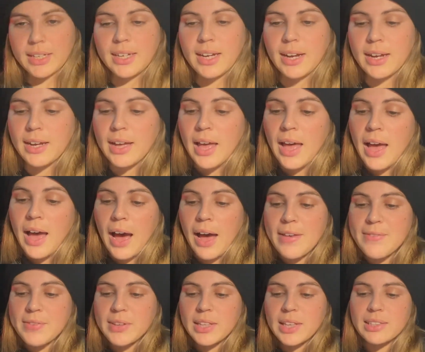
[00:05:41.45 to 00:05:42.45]
Yeah, I
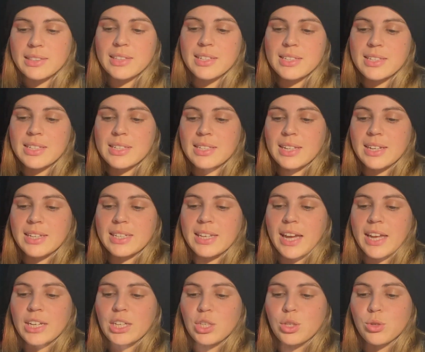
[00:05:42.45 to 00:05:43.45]
feel like this is, again,